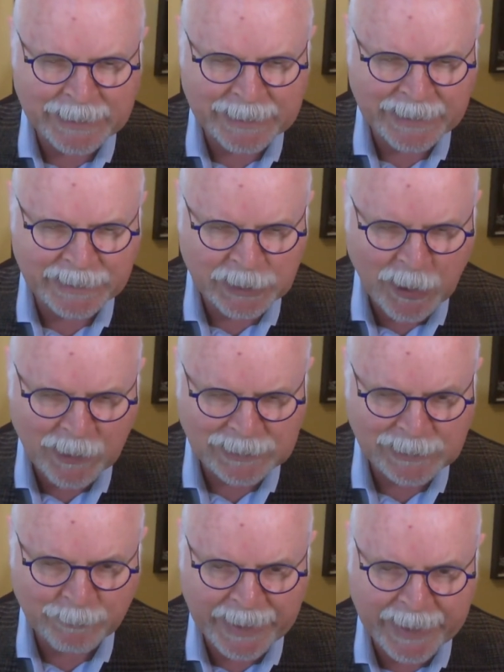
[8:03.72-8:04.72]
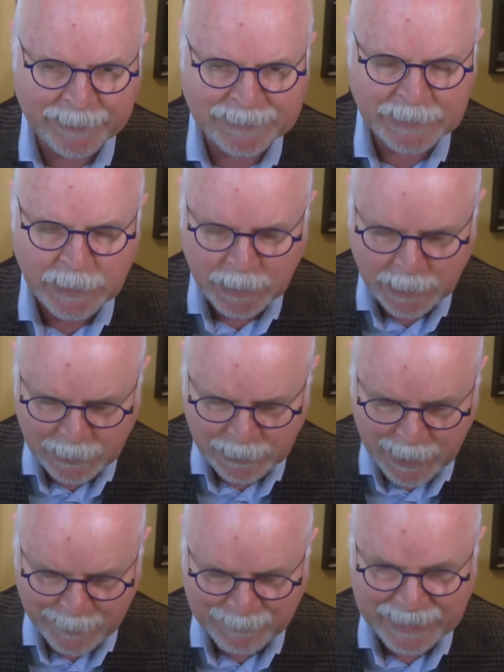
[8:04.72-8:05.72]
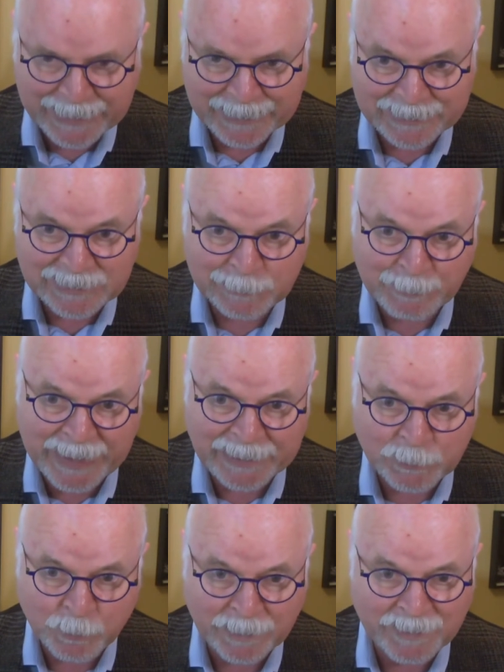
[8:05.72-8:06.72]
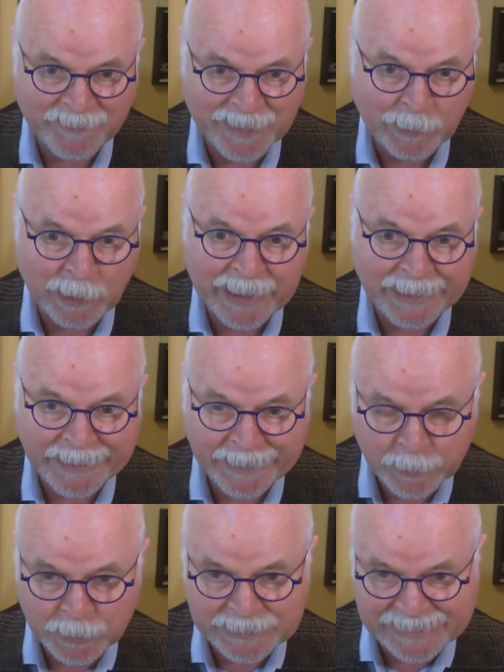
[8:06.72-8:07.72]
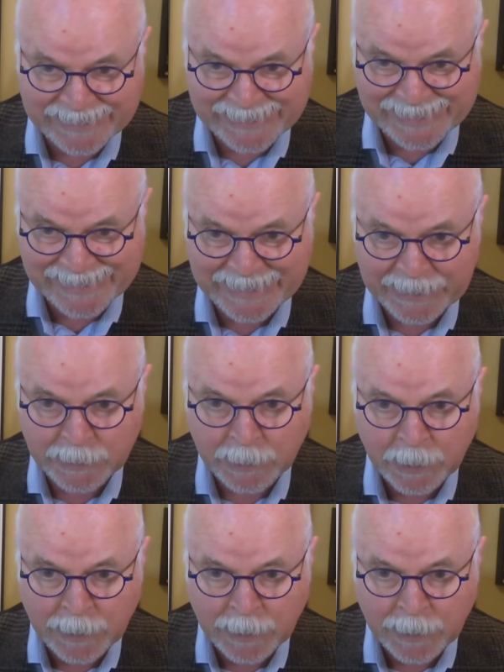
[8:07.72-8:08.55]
and he talks about not being in a space where he felt like he could succeed.